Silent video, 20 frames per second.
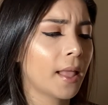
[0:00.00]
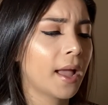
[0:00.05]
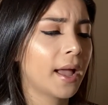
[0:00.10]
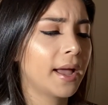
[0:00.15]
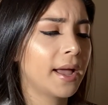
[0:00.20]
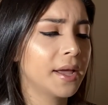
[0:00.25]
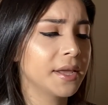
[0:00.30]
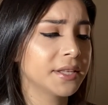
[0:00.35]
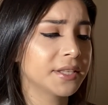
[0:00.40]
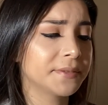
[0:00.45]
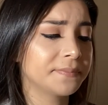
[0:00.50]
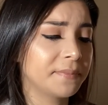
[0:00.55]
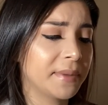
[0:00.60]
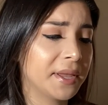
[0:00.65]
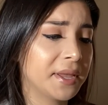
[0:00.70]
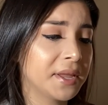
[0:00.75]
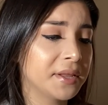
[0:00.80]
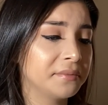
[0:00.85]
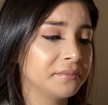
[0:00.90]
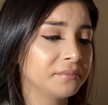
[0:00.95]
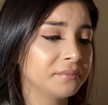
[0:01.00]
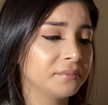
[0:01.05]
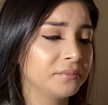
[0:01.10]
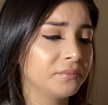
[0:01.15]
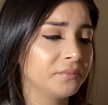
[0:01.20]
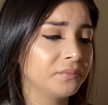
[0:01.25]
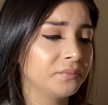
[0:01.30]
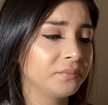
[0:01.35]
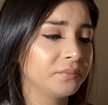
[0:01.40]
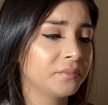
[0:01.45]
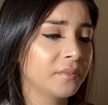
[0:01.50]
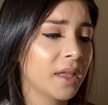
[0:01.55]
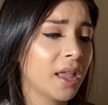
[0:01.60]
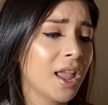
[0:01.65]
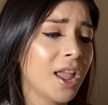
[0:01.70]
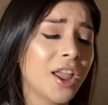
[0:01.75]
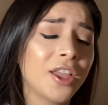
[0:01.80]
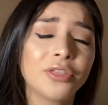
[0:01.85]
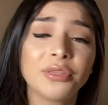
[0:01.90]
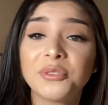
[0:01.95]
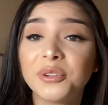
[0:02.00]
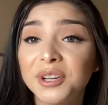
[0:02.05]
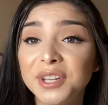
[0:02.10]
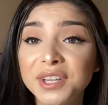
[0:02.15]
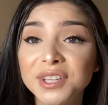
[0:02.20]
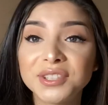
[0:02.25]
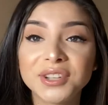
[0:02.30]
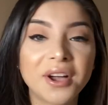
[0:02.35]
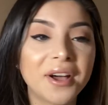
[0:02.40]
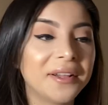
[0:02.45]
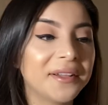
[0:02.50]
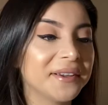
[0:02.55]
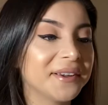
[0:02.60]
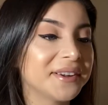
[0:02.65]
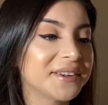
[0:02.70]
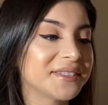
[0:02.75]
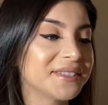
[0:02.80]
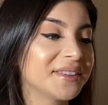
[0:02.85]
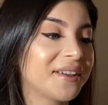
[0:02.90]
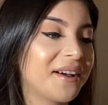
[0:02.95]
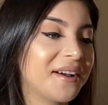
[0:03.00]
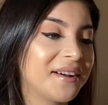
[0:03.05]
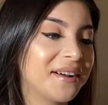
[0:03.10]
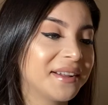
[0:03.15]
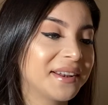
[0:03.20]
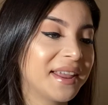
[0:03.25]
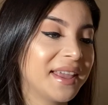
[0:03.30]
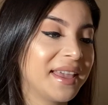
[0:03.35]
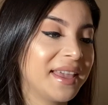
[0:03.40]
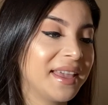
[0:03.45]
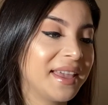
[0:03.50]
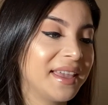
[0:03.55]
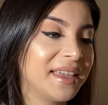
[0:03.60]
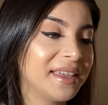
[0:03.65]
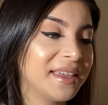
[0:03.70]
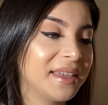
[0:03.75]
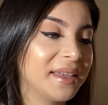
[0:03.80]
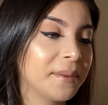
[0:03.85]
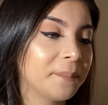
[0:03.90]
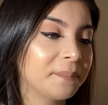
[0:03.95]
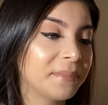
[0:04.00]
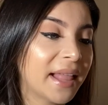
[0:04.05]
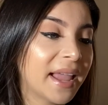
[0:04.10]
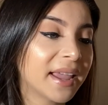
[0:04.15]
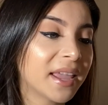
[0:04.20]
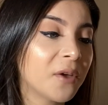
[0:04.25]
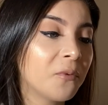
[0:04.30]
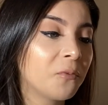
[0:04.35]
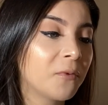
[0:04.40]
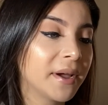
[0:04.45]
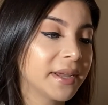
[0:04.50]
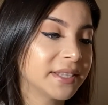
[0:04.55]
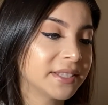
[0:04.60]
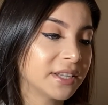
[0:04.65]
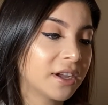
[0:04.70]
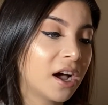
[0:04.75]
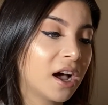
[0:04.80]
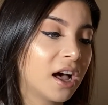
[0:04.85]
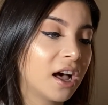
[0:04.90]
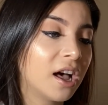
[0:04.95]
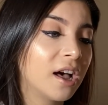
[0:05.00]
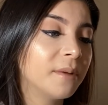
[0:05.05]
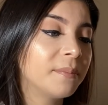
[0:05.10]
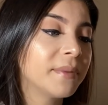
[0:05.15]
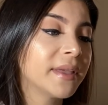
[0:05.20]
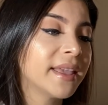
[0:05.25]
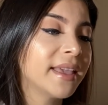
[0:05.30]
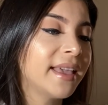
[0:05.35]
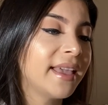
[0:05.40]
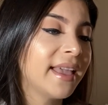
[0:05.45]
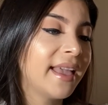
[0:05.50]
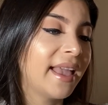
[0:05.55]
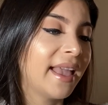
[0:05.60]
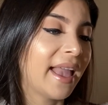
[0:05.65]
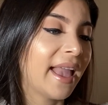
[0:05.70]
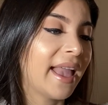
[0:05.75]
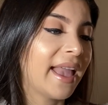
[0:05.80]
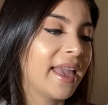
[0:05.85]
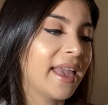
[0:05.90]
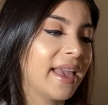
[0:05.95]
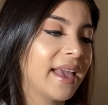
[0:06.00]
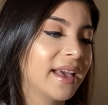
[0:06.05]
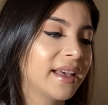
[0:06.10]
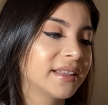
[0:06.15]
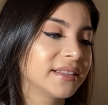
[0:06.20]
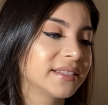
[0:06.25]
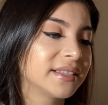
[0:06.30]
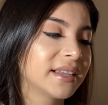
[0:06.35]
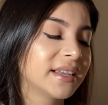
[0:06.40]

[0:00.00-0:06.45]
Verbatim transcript: I spent $30 on a black and white top and